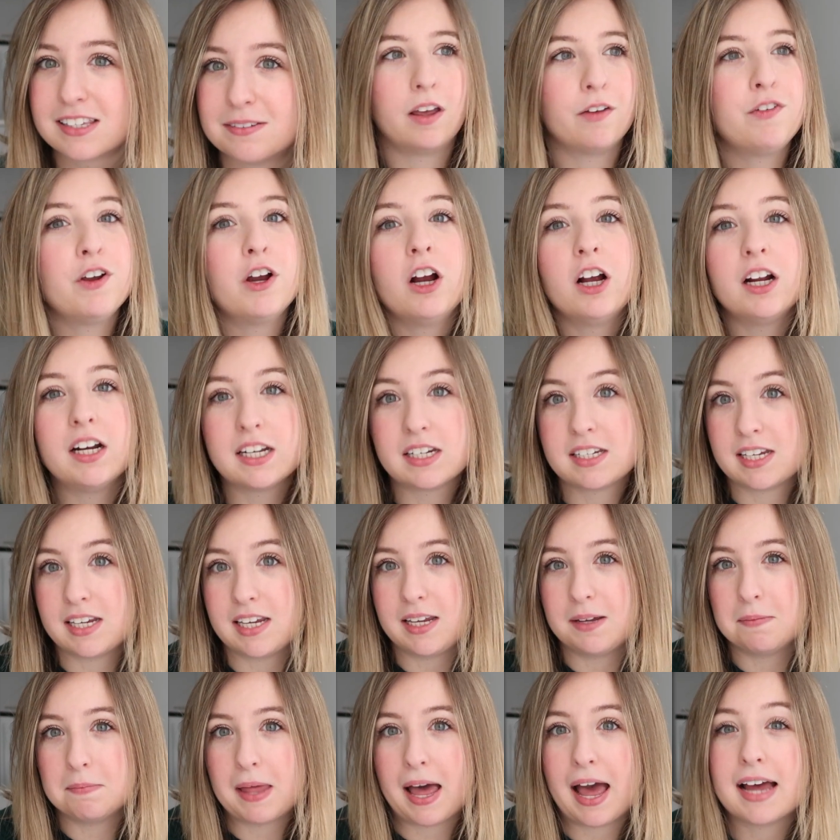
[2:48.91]
If you're on a
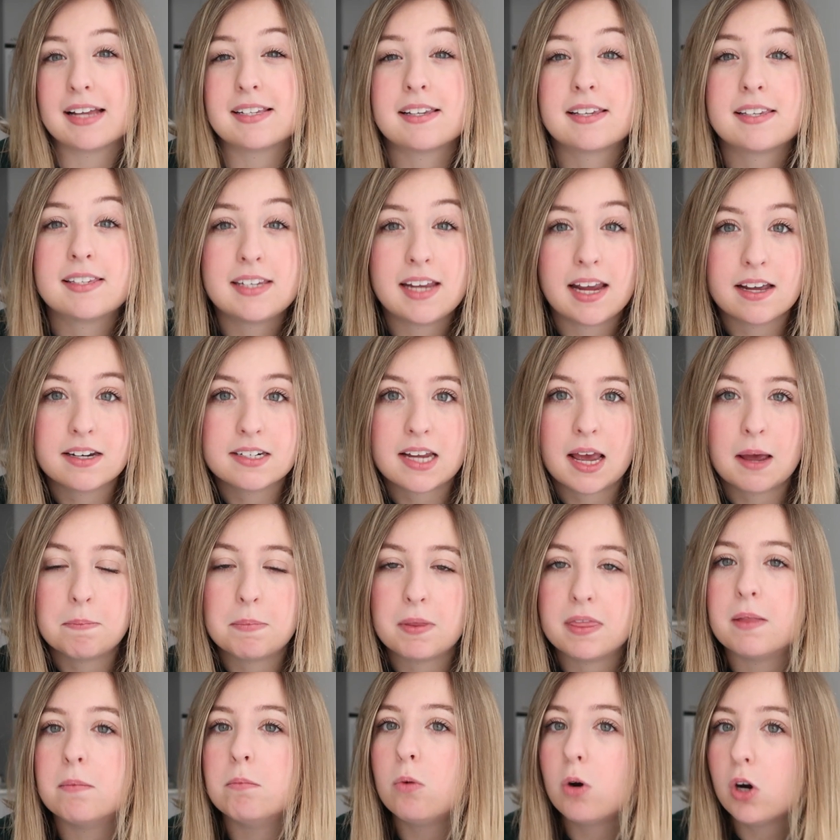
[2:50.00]
team that has a stand up
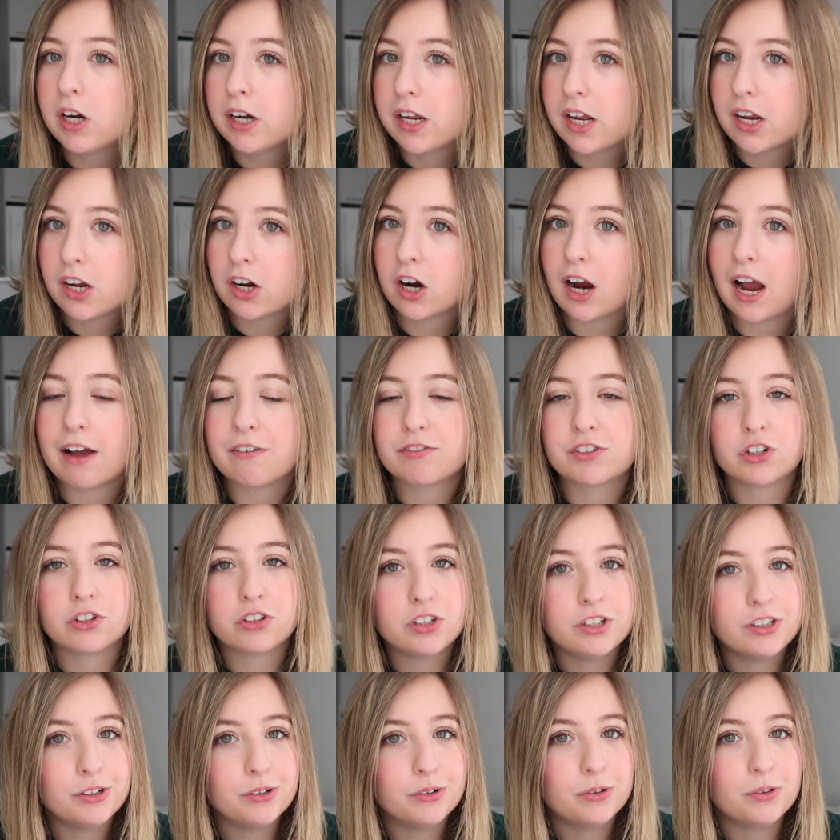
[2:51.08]
in the morning or
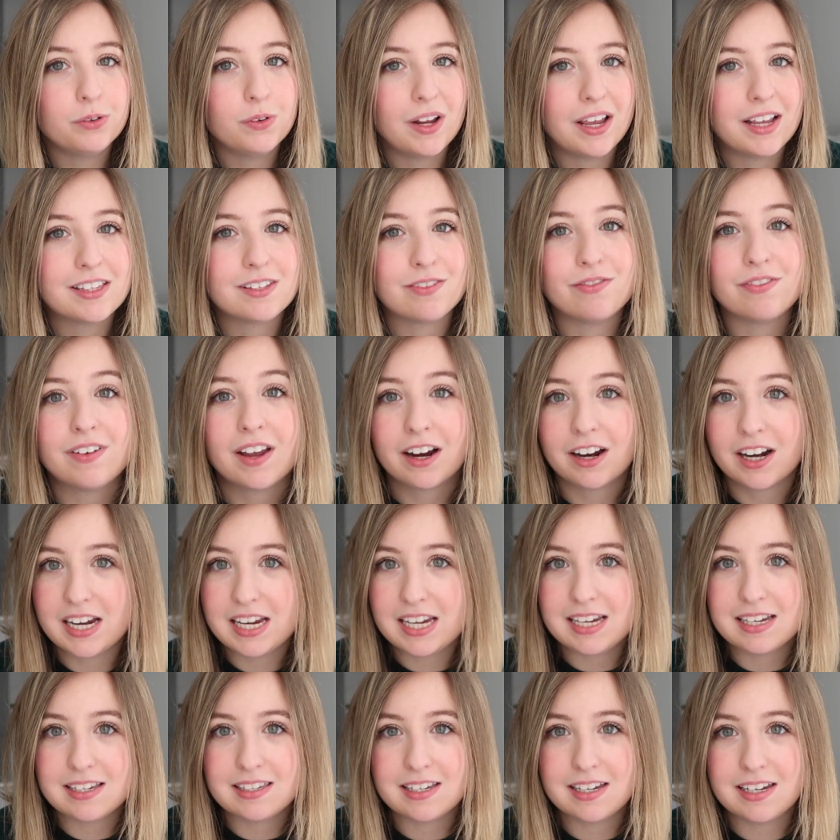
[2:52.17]
afternoon, it's very
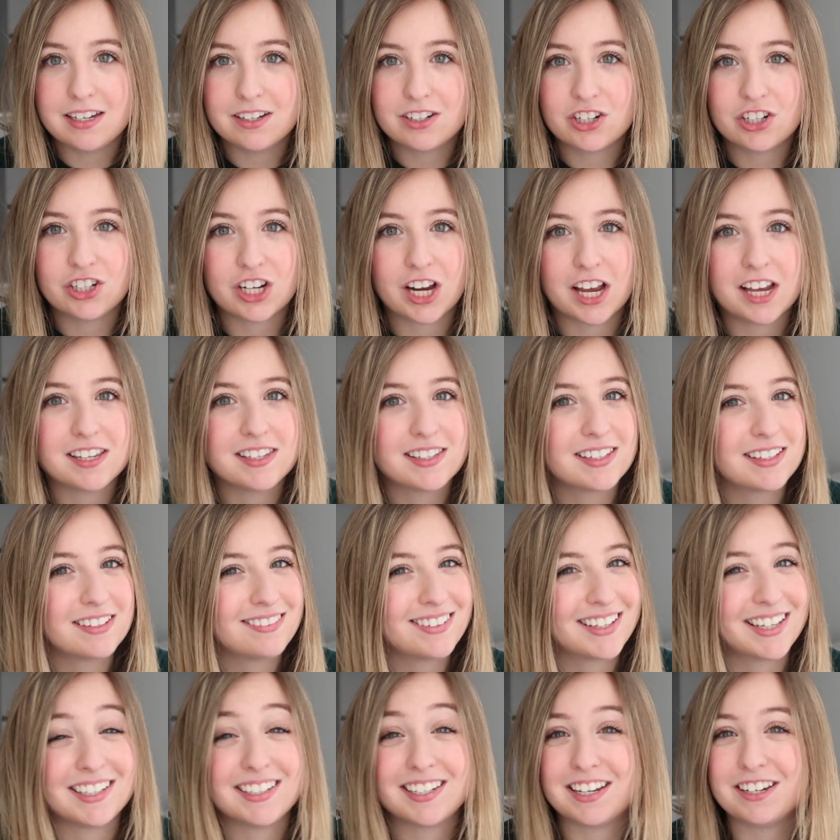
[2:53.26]
easy to just
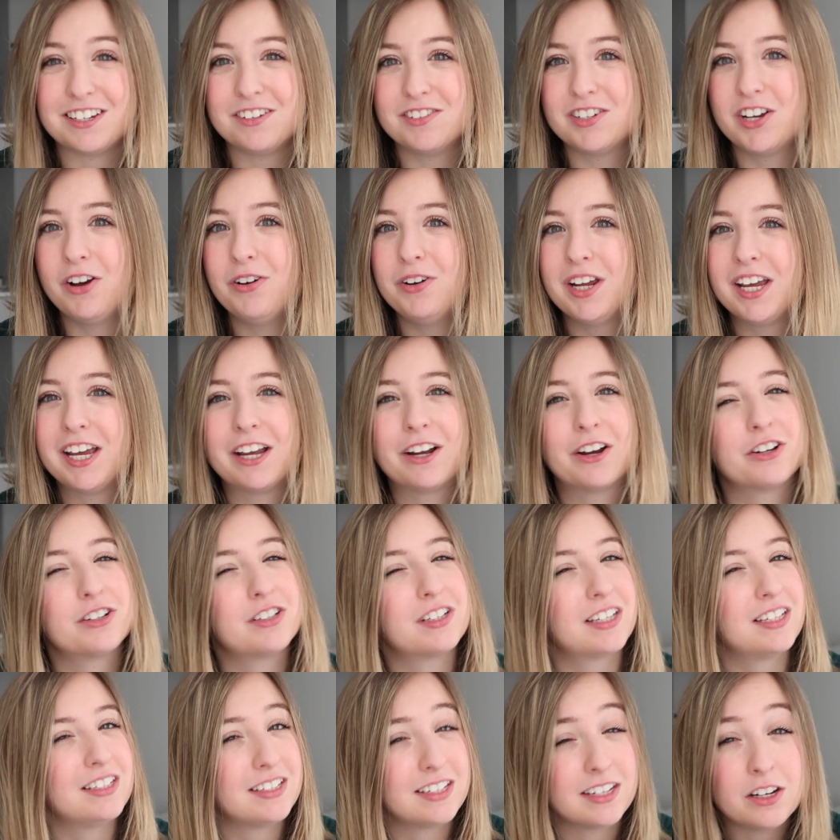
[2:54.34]
continue coding or
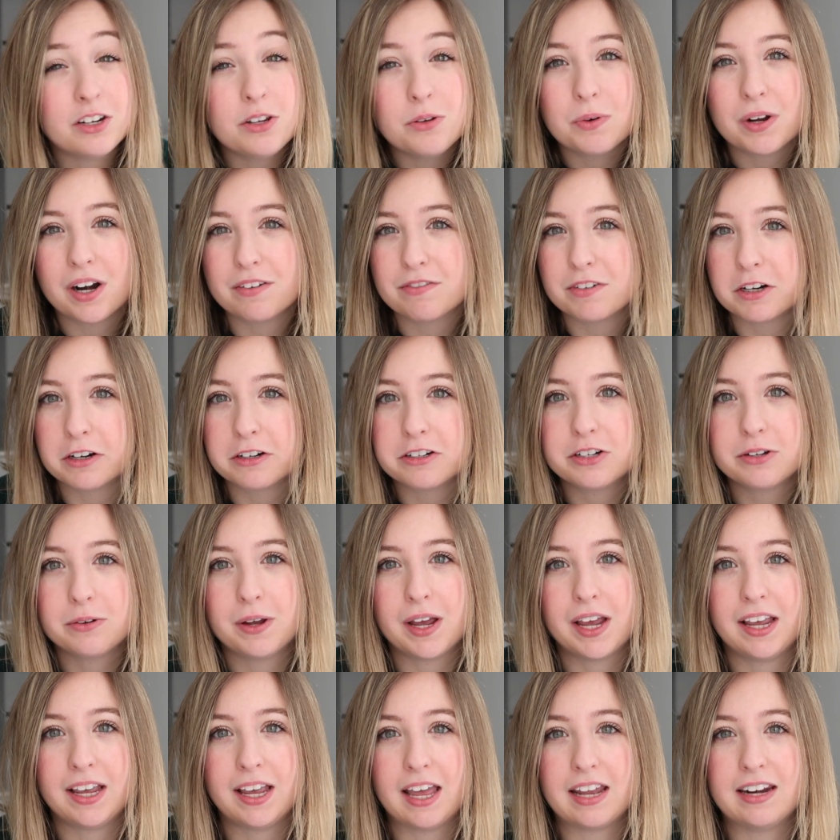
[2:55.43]
continue whatever you're
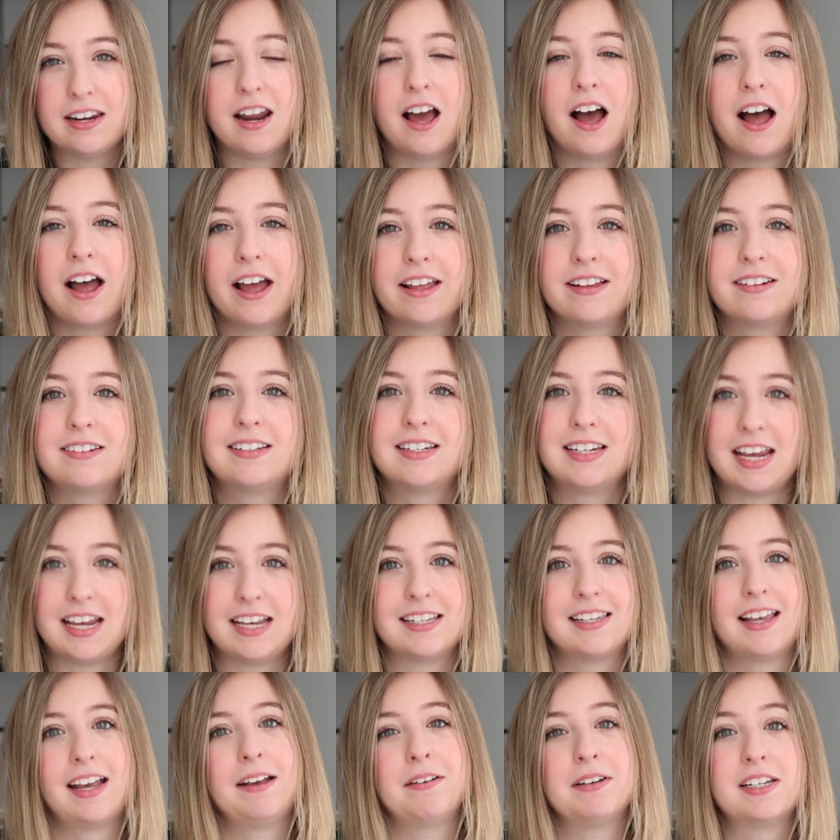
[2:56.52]
doing and not take
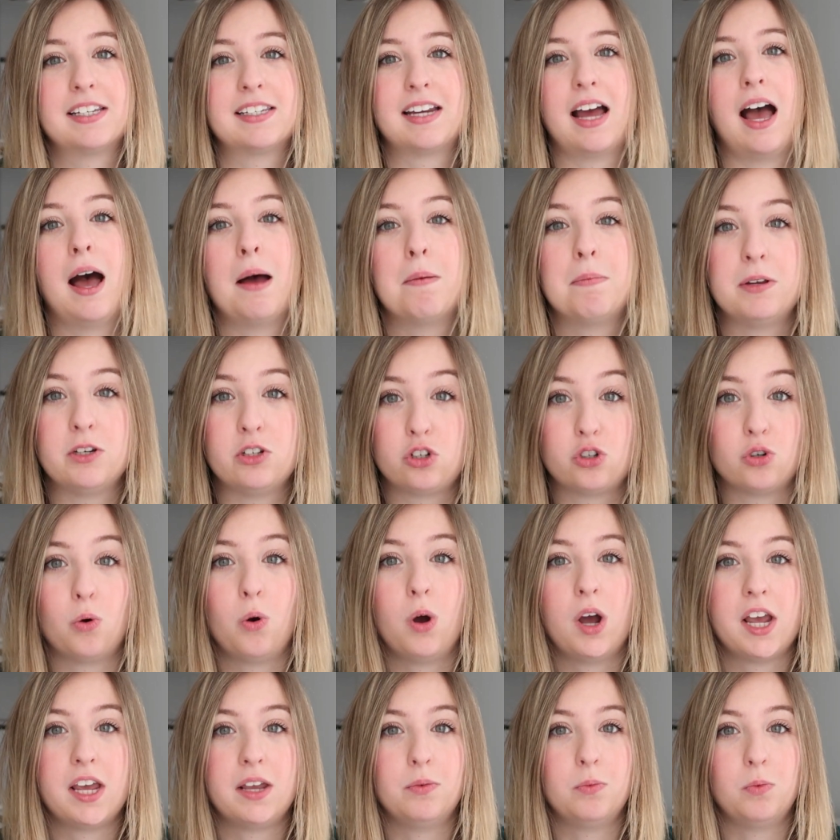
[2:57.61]
a second to stop and
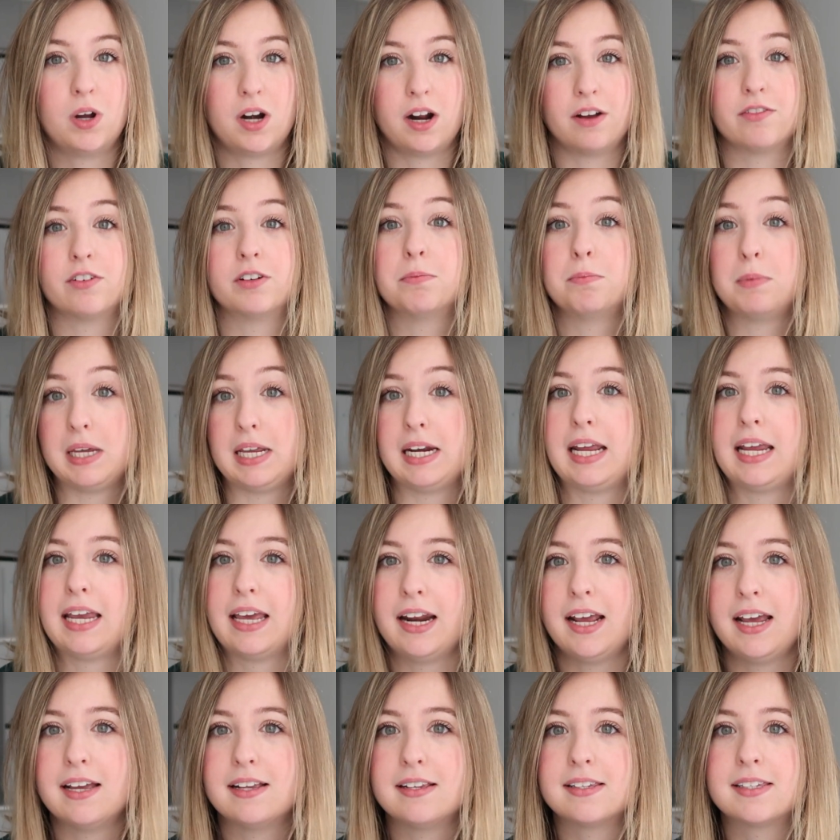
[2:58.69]
join whatever meeting it
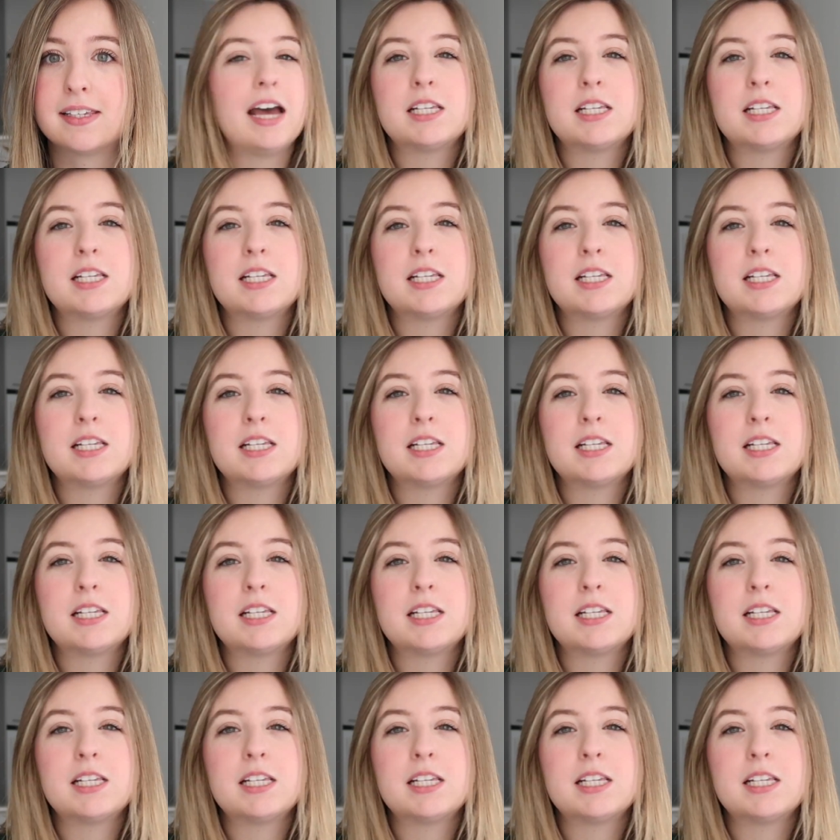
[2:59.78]
is.